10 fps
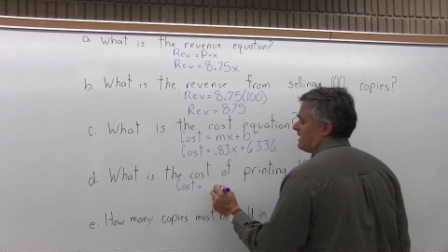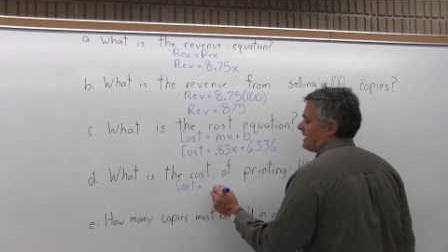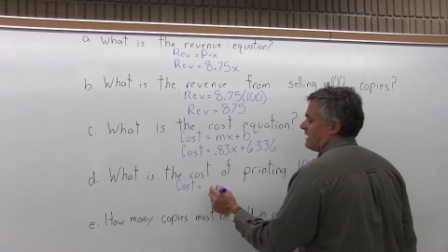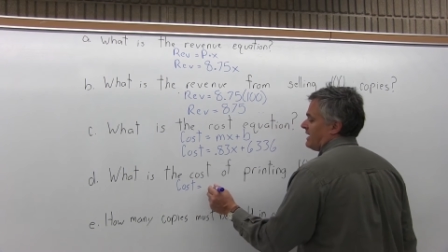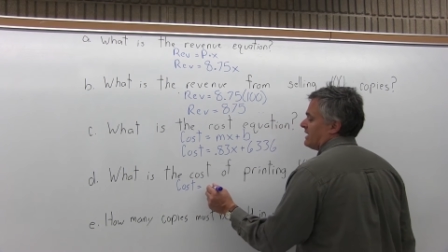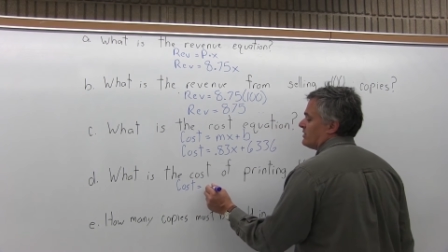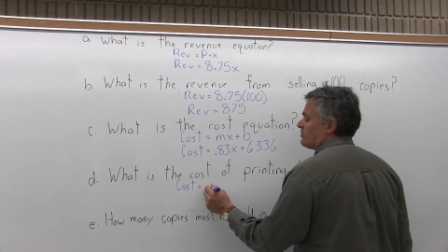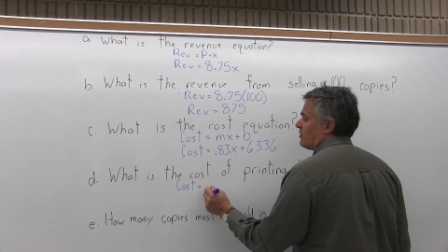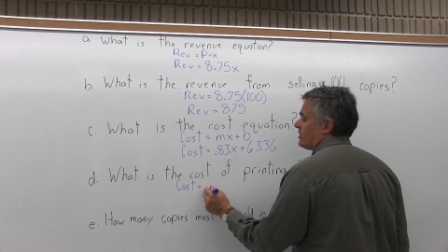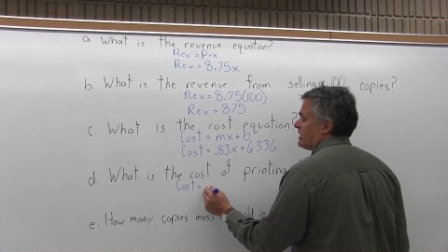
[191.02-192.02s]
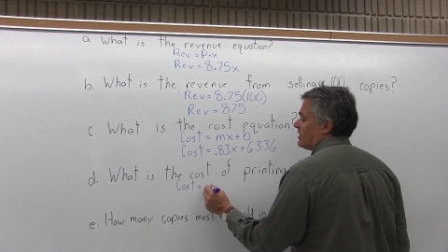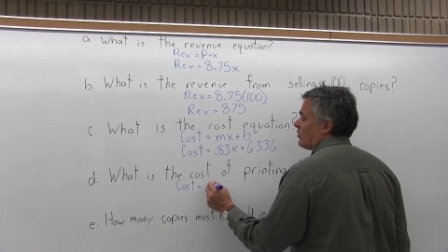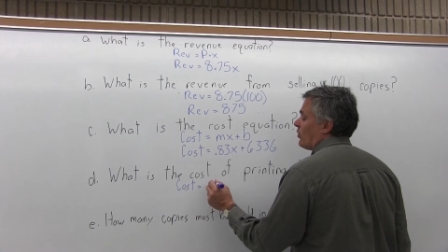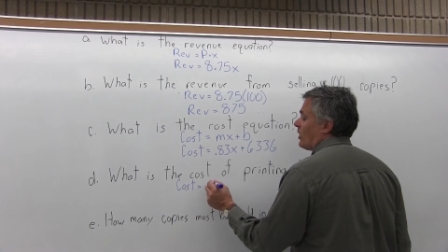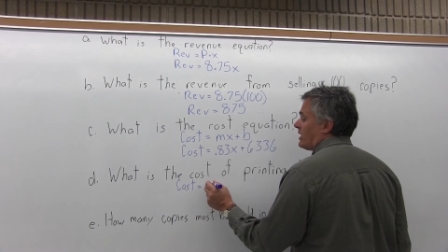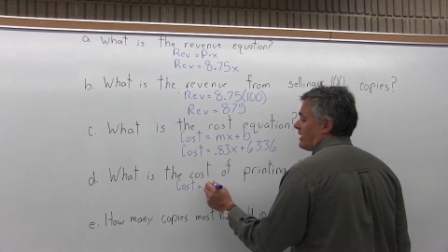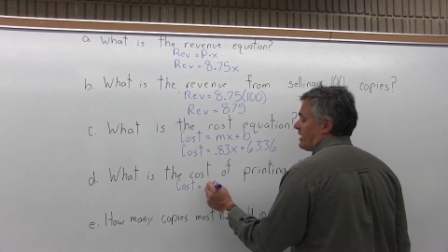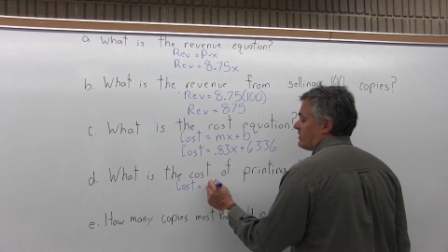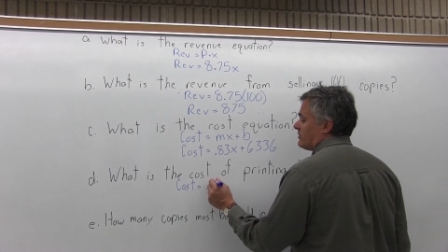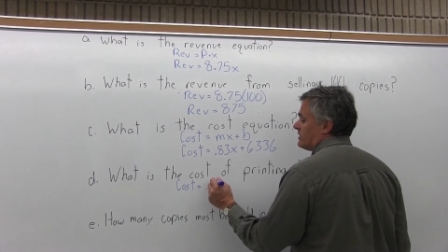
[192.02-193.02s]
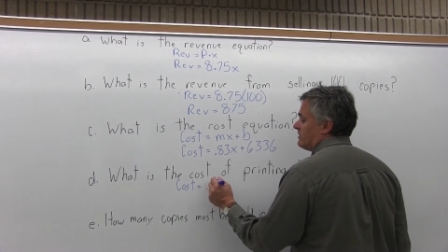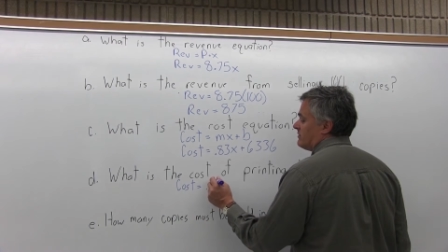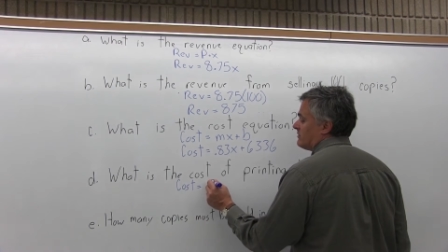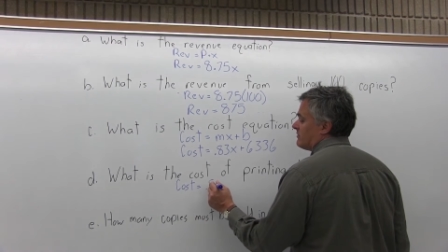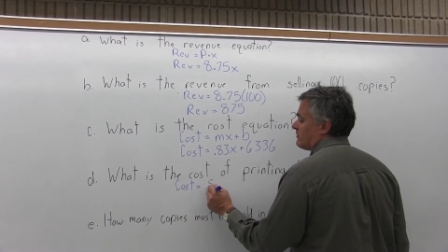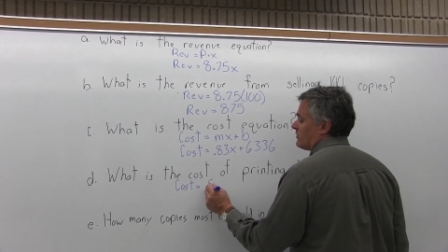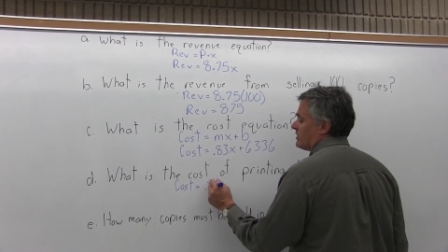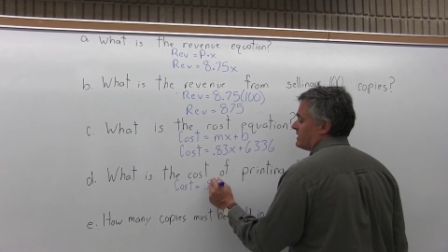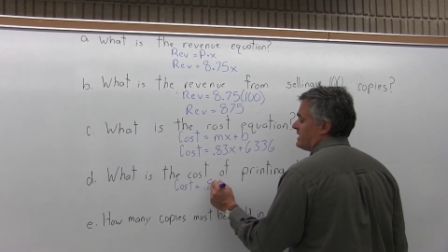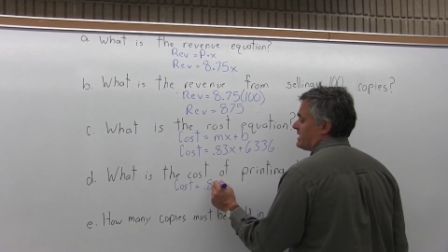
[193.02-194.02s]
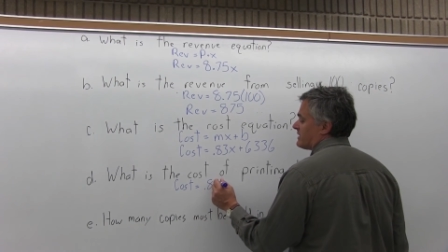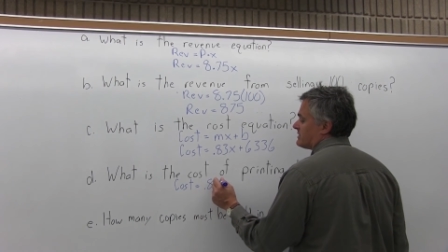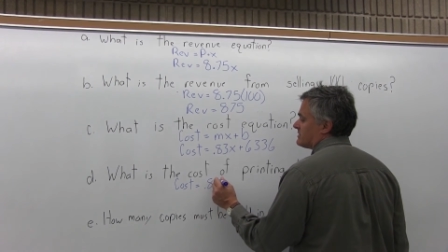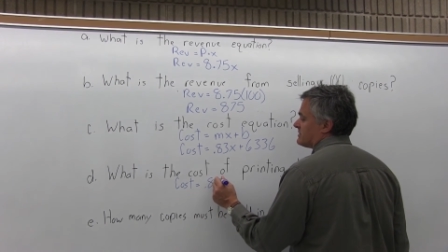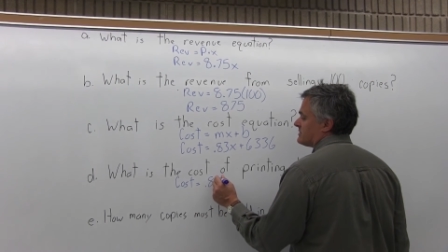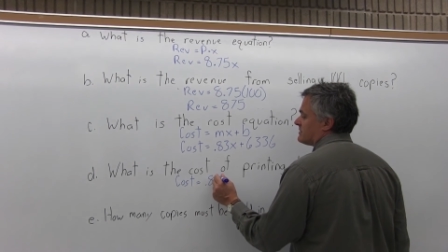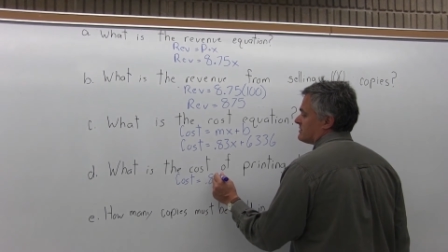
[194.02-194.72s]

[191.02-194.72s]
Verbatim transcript: and put in 100 for the x.